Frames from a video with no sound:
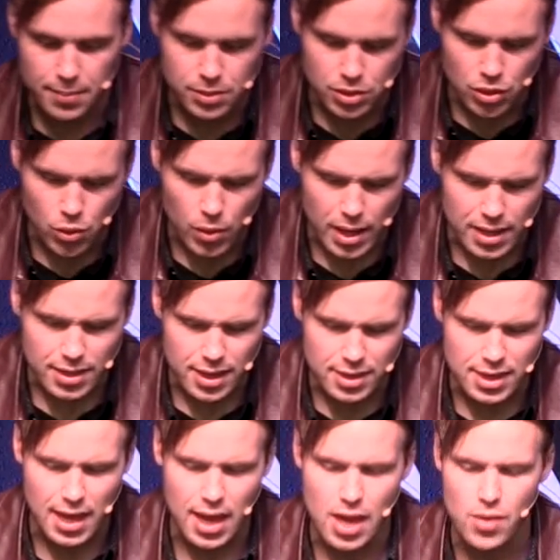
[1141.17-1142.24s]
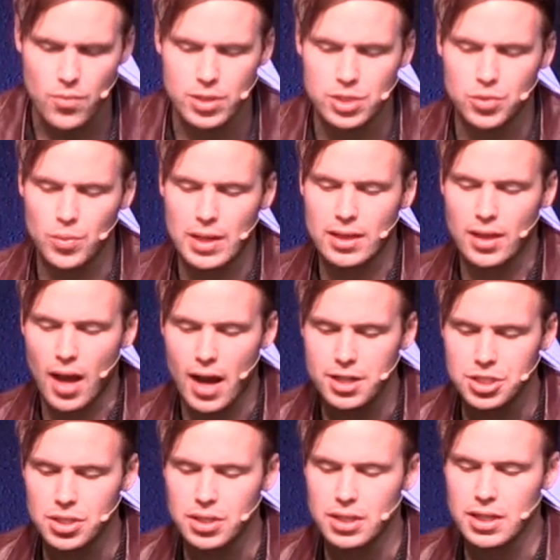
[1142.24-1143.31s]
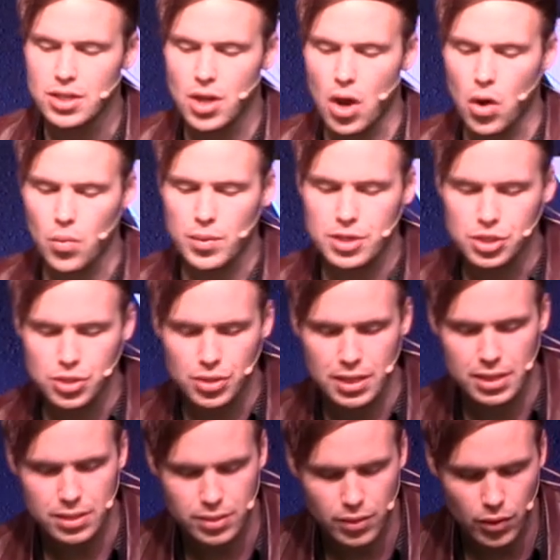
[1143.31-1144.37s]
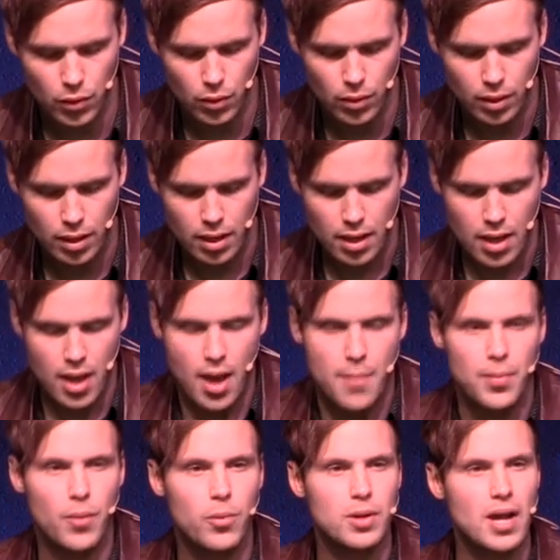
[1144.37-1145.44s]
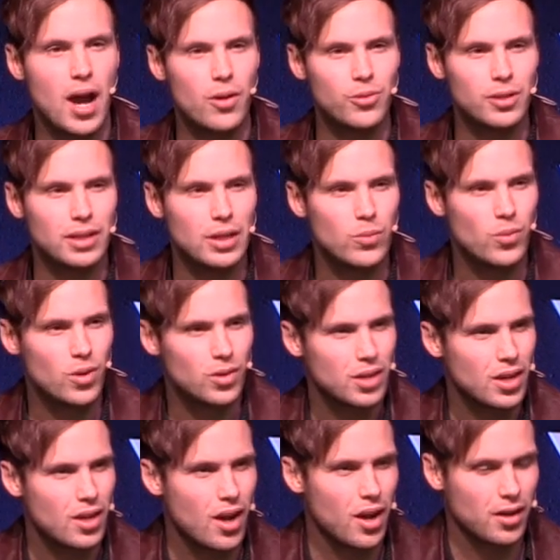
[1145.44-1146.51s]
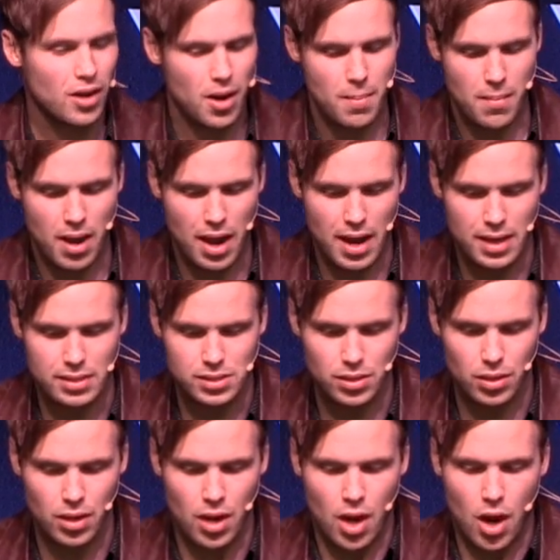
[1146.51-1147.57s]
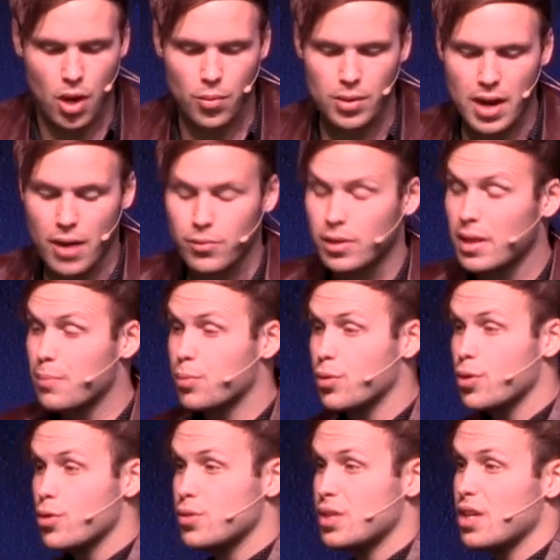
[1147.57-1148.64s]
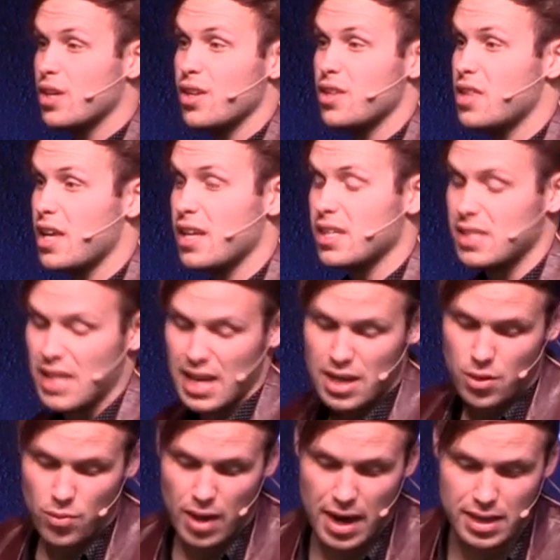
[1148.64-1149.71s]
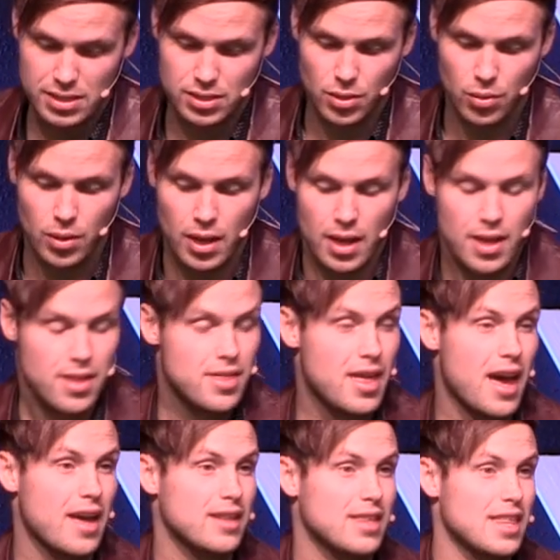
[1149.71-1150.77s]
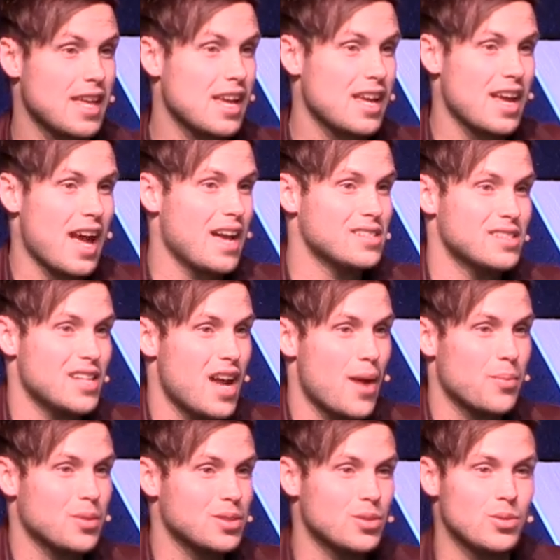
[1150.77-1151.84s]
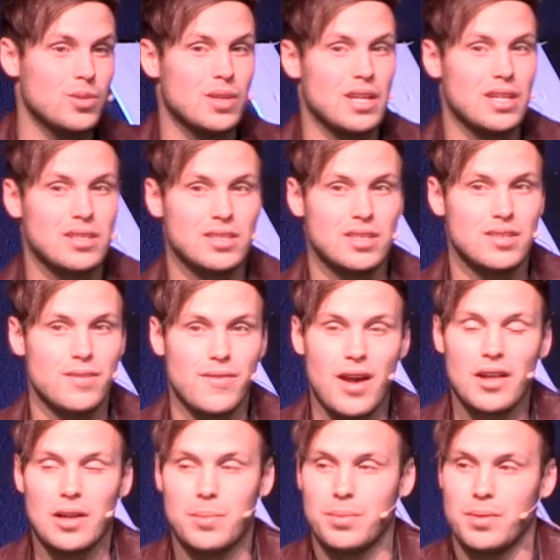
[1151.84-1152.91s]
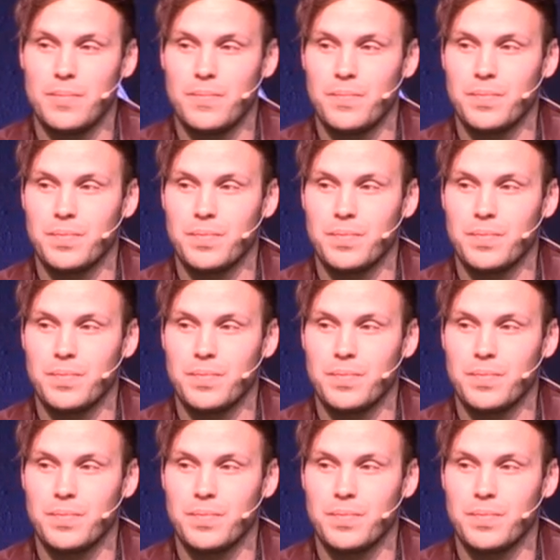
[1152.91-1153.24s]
end up doing the thing which we logically know we shouldn't do. But we're not really working on our minds, or we're not really producing good things anyway, so that thing has the opportunity to develop.